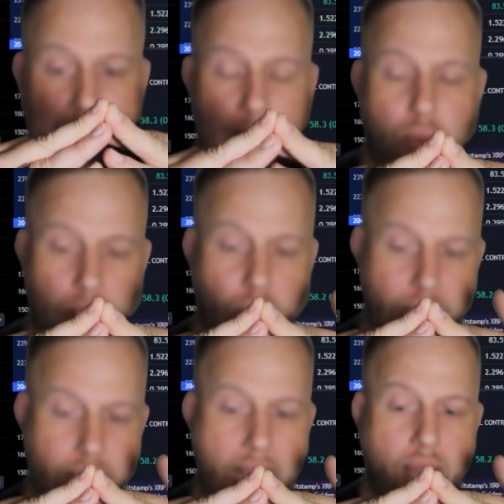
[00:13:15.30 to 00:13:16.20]
we're
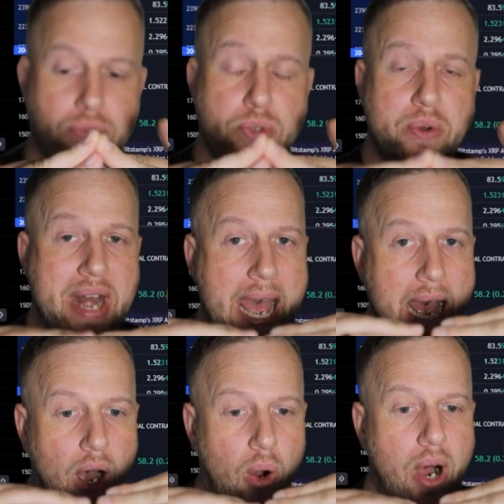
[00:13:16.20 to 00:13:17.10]
going down. So
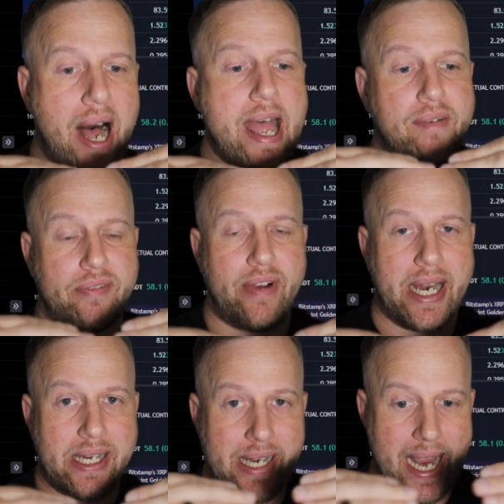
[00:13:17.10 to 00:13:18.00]
now I have to
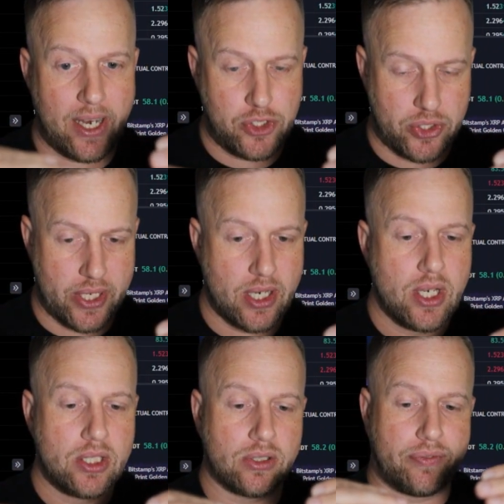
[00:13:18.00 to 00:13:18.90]
find an entry.
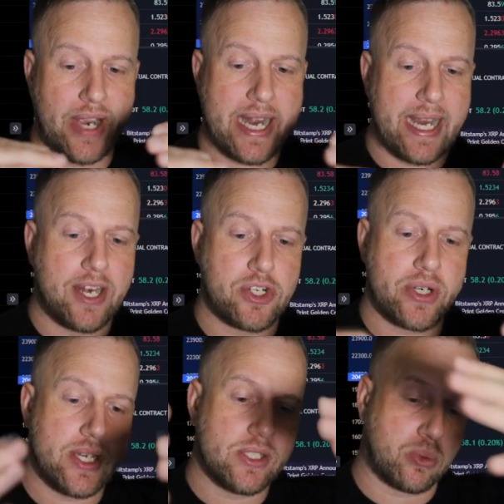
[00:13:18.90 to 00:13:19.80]
So finding
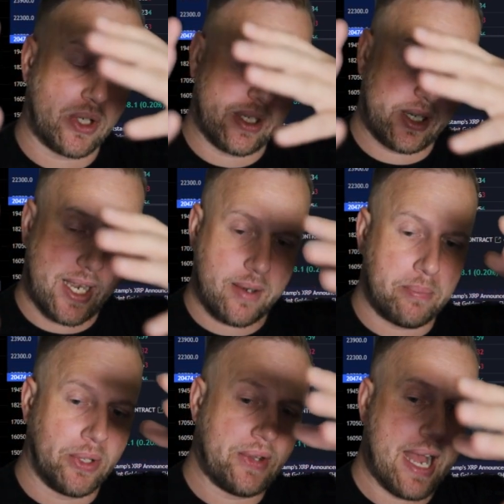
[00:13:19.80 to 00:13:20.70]
entries, we're going to kind of
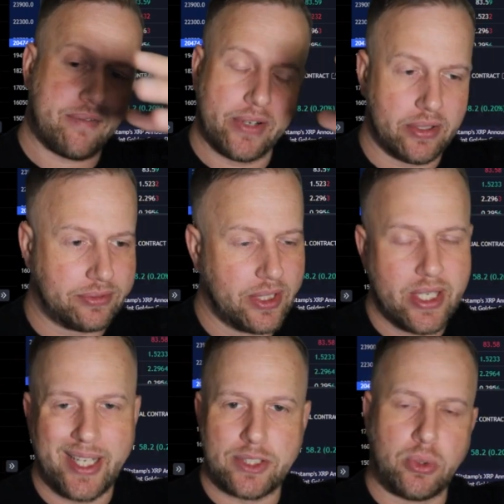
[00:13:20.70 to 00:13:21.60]
build off of,
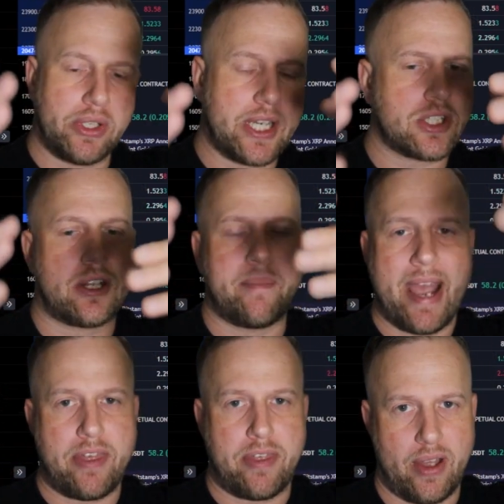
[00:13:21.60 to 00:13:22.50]
it's really just the
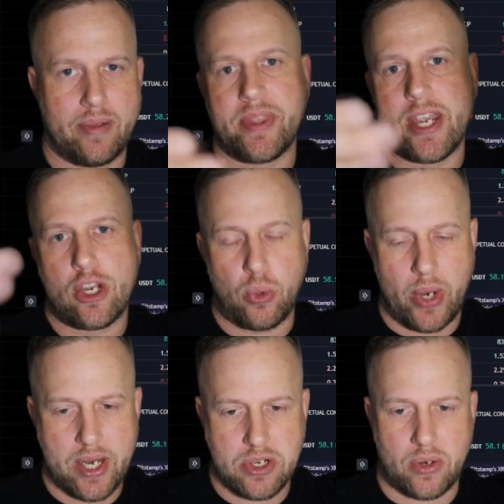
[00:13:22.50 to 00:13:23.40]
math, the
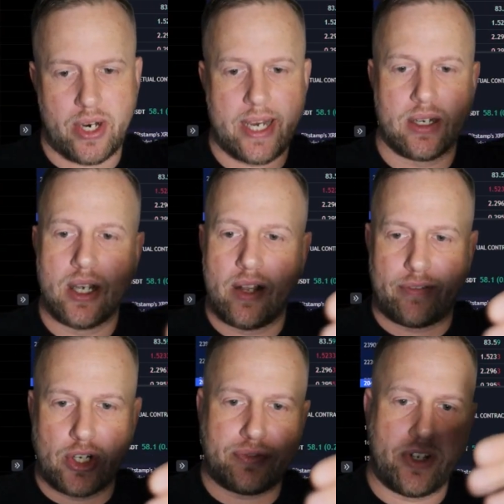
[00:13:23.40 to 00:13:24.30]
equation, right?
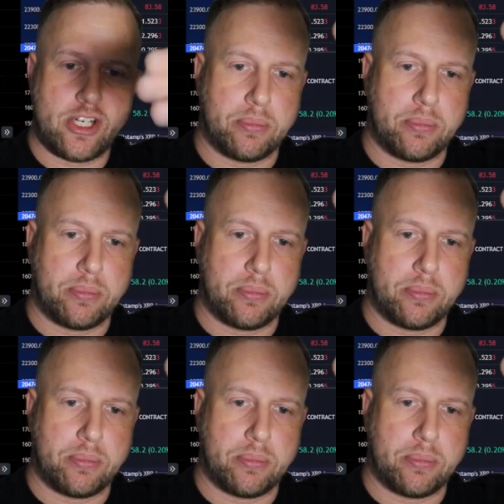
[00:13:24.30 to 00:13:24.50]
First video plus